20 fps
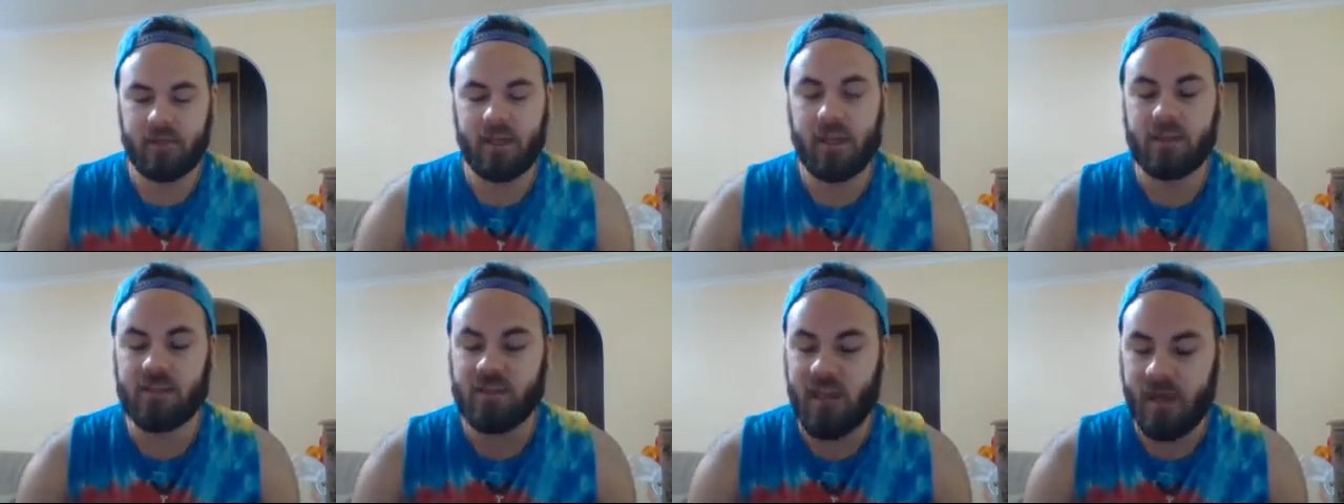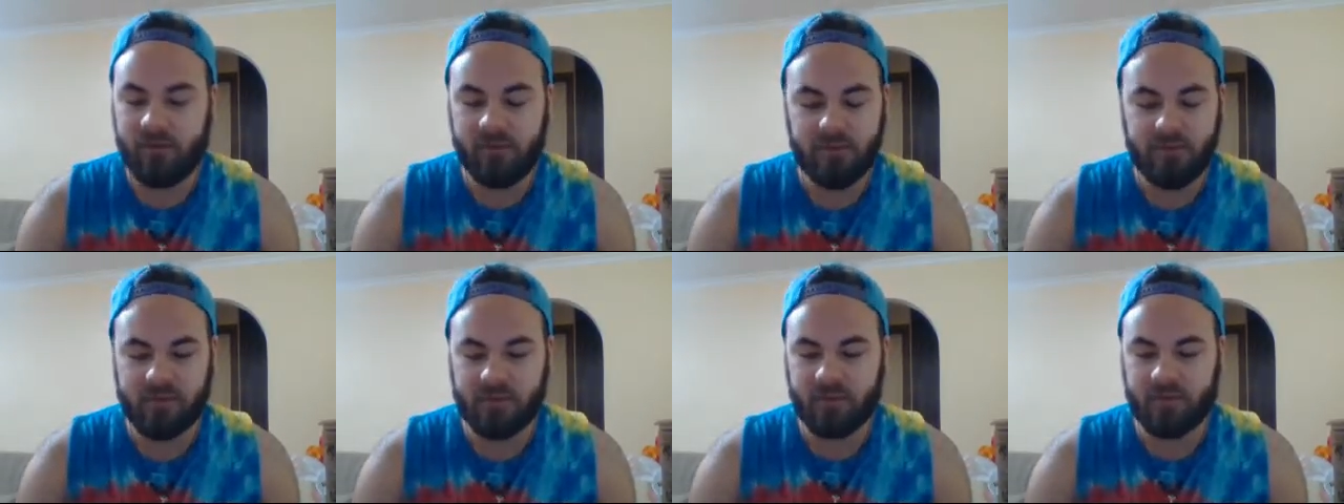Okay,
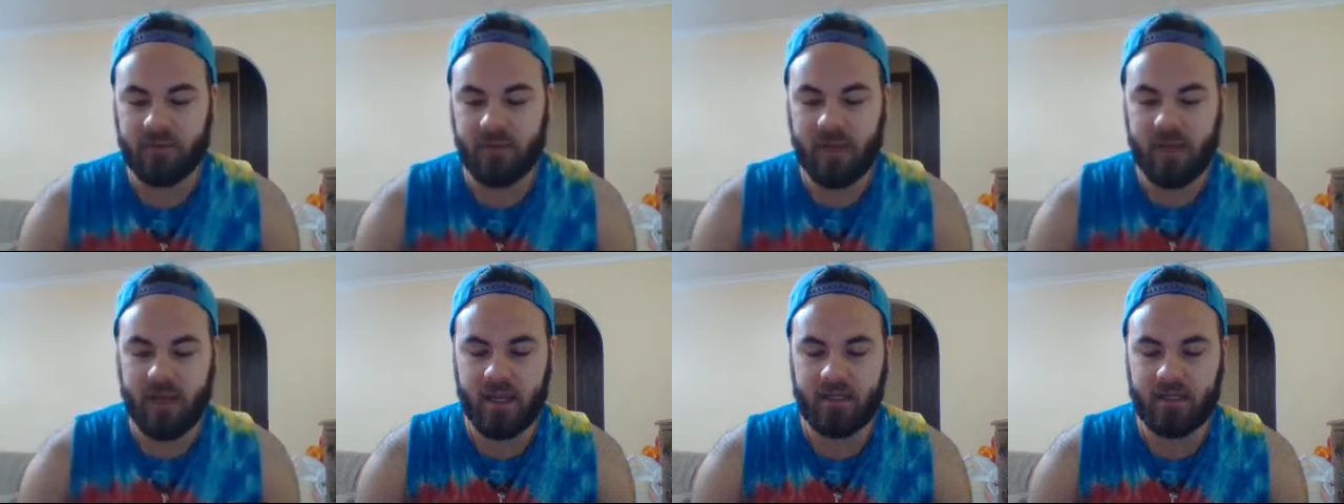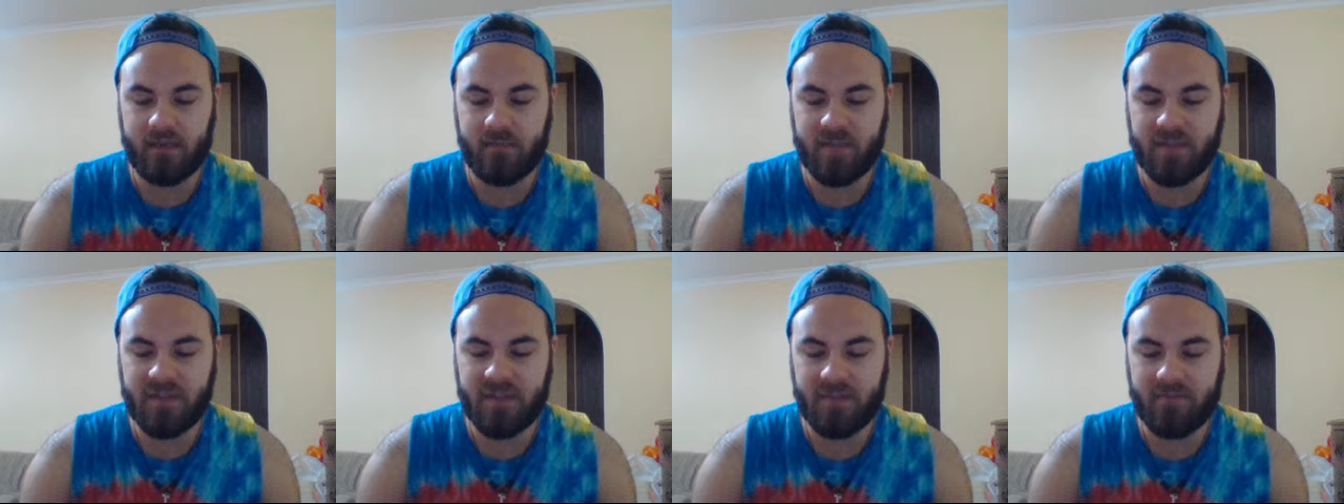Javelin's fine.
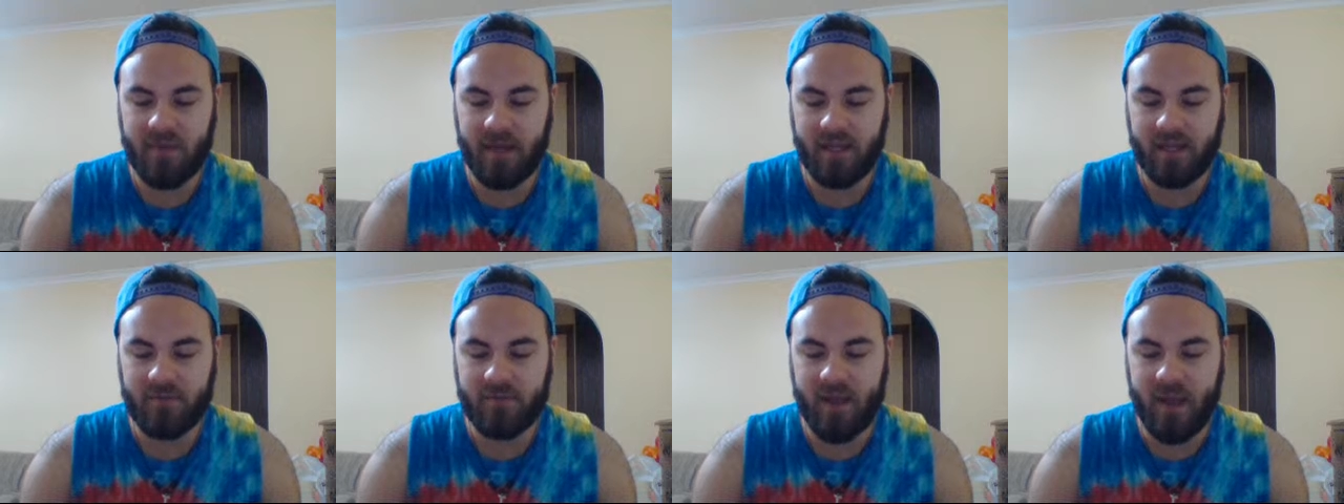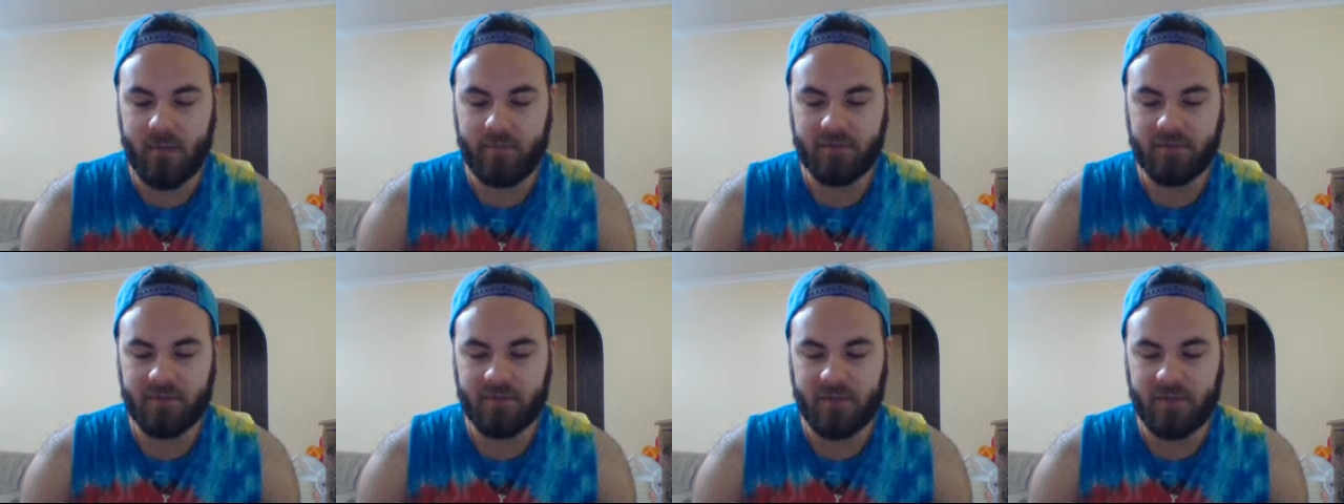It means he might have
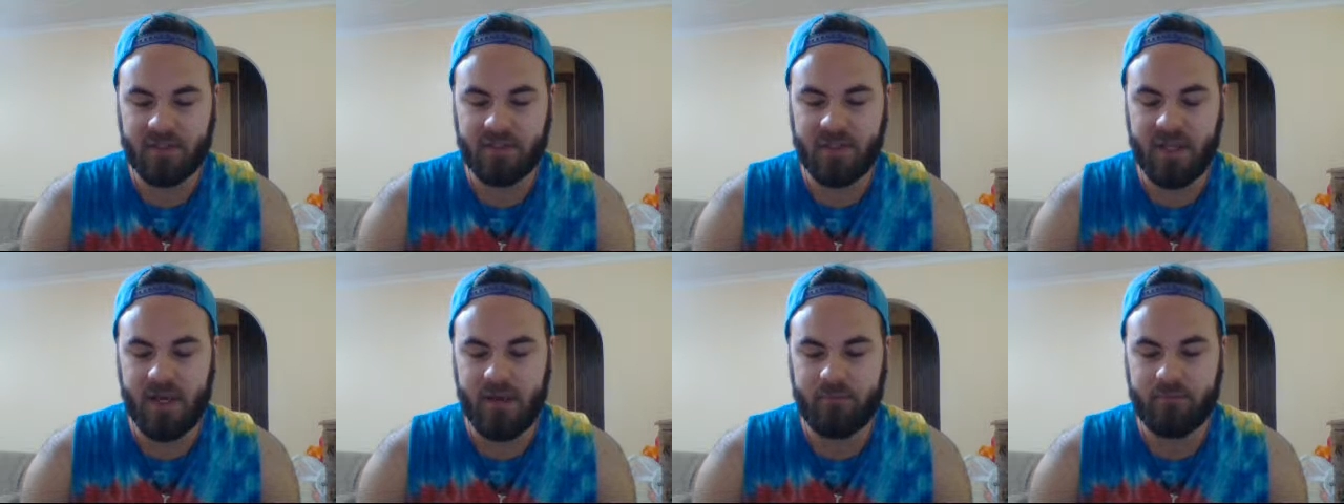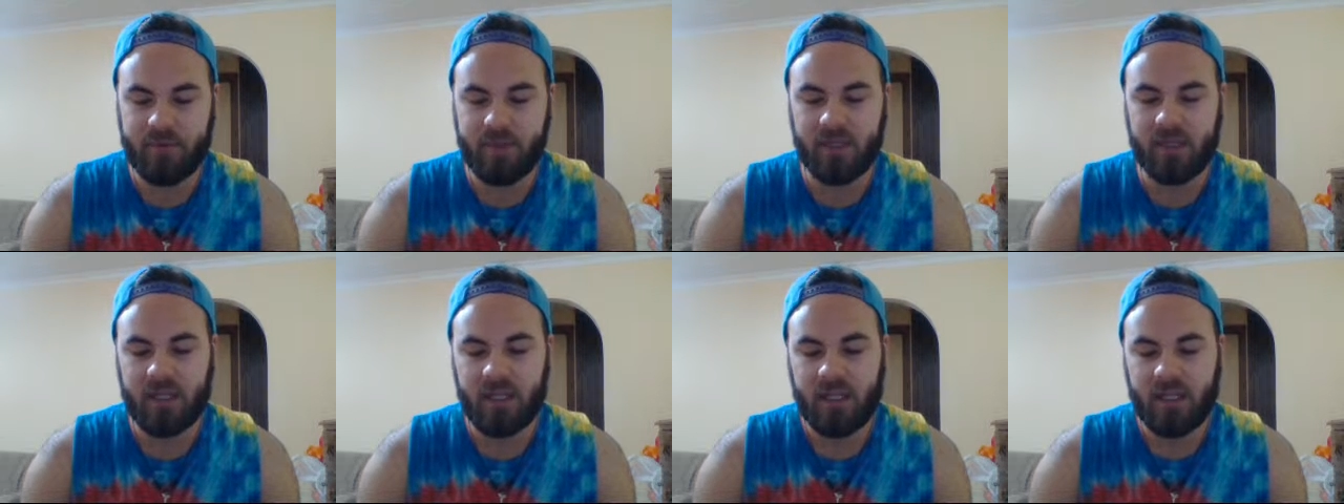apples face down,
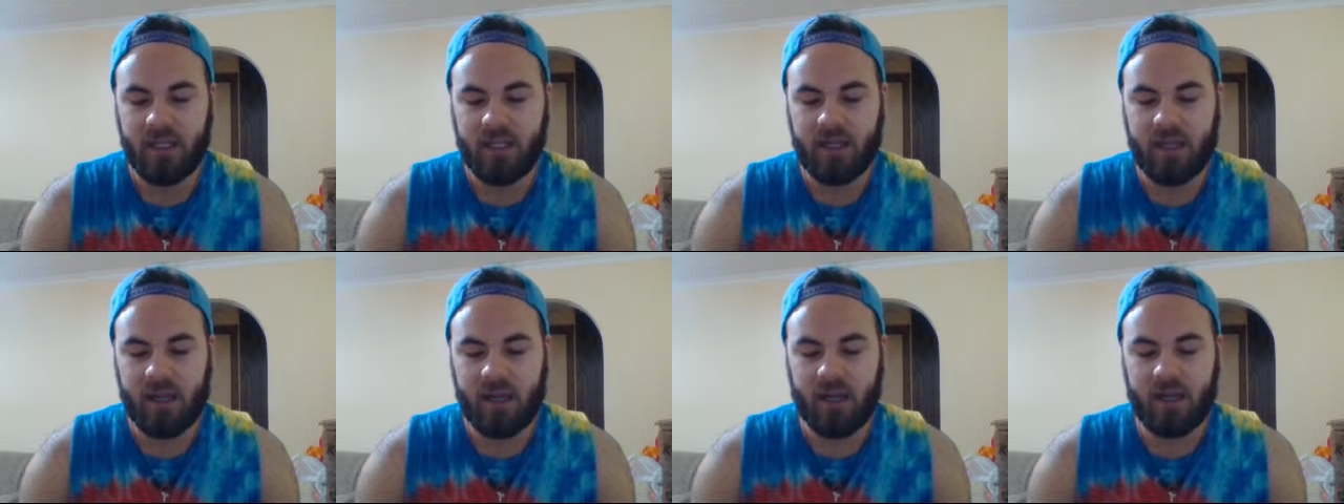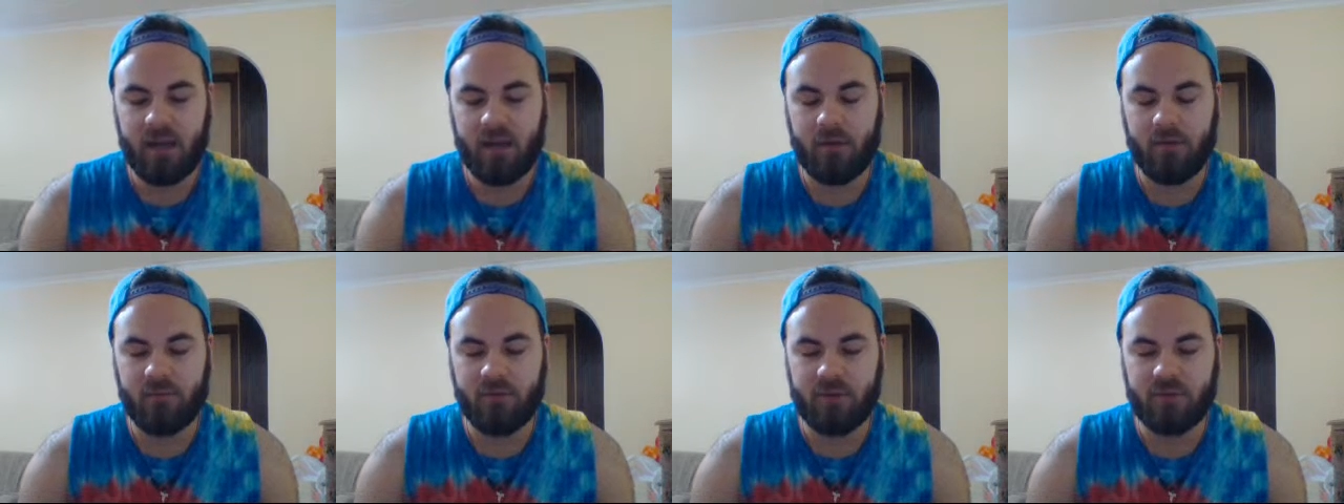but
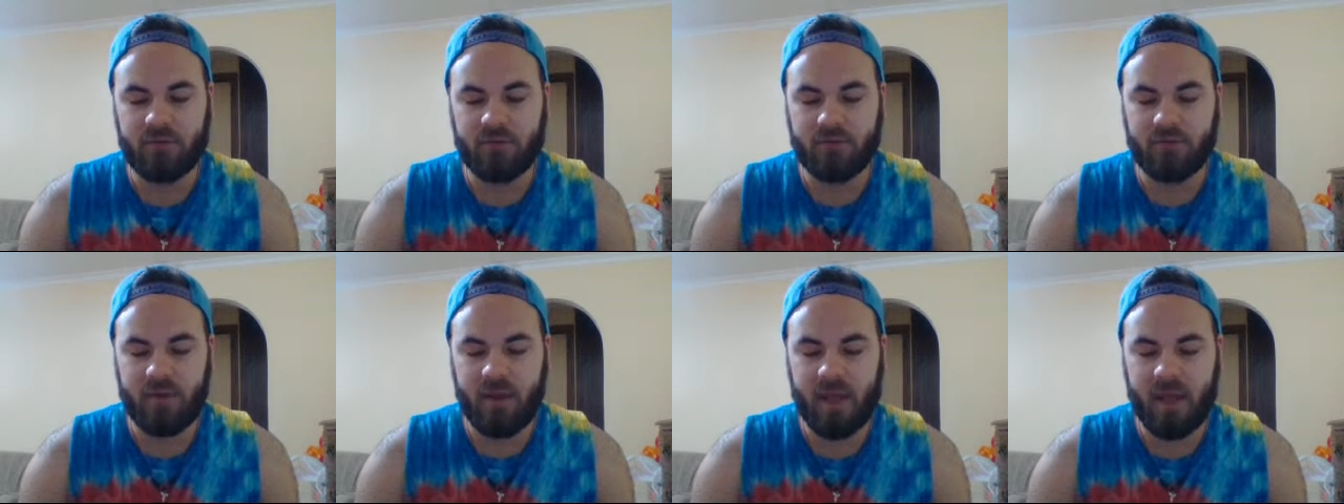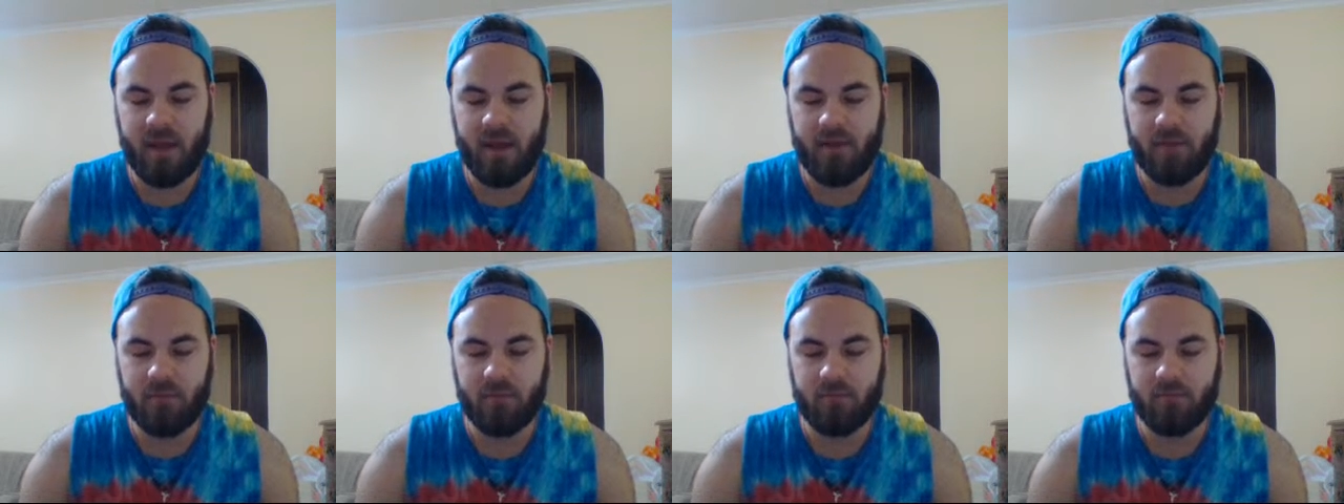we do
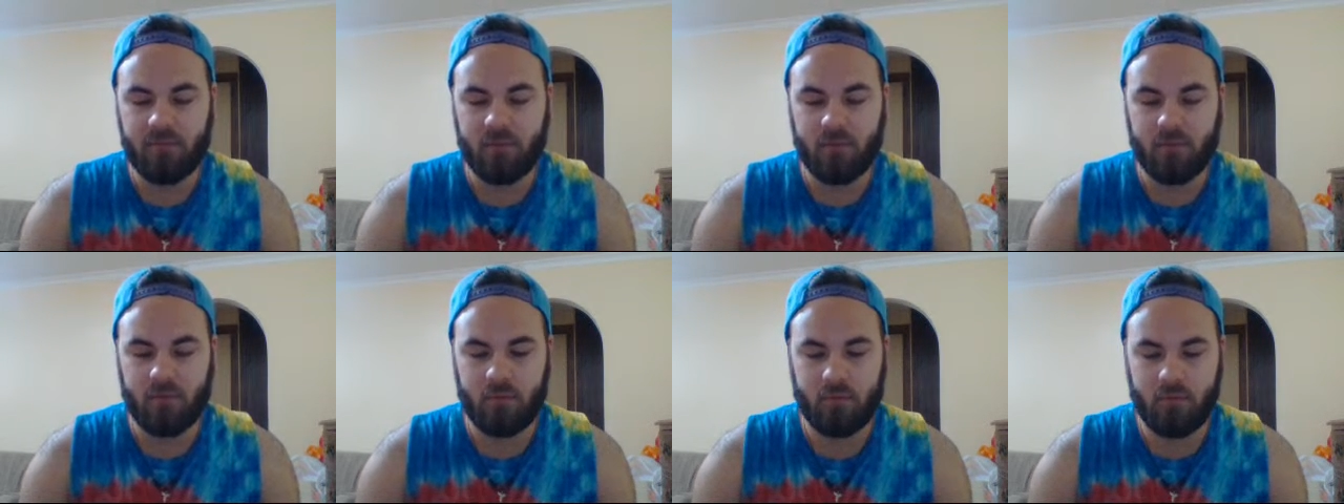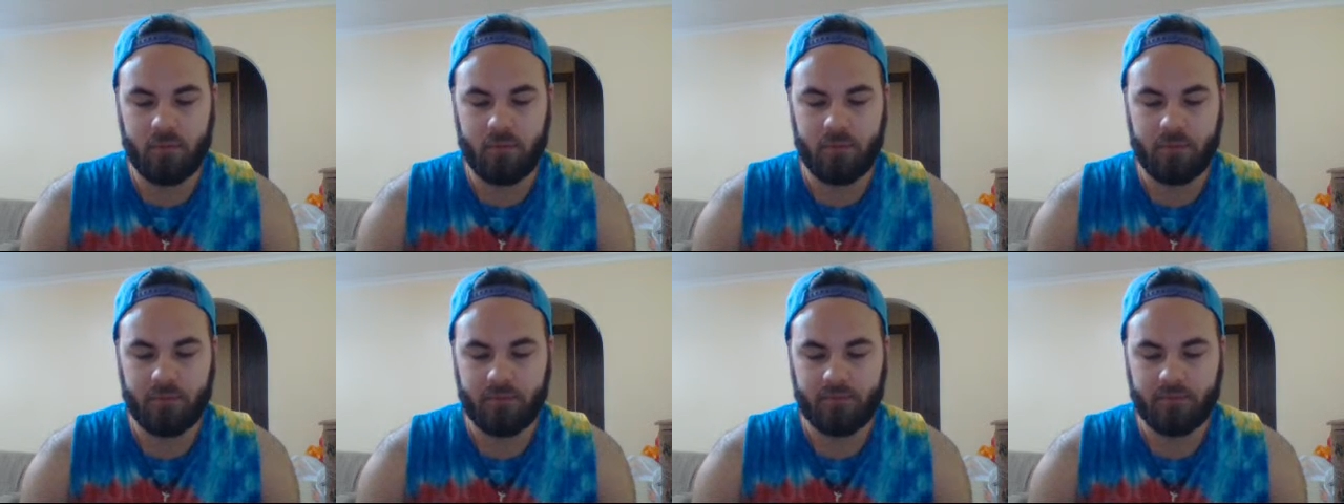have mirror
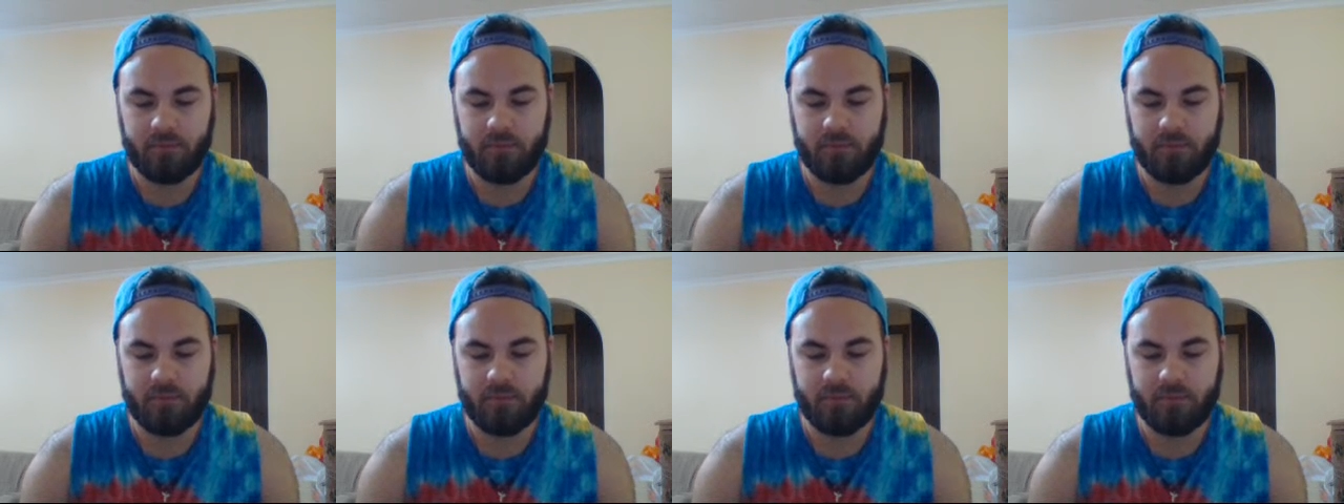wall.